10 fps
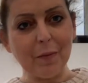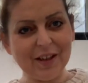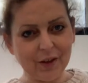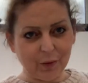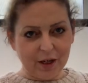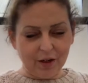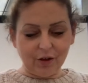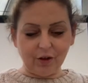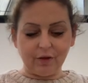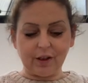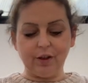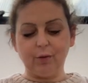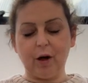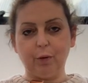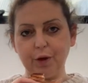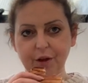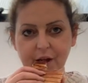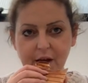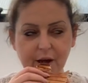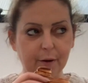bit of sweetness, obviously, as well with
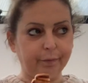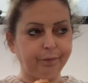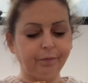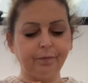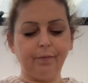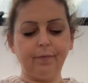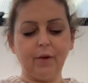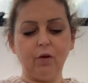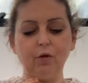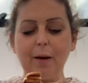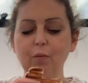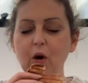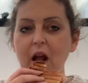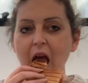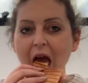the cranberry.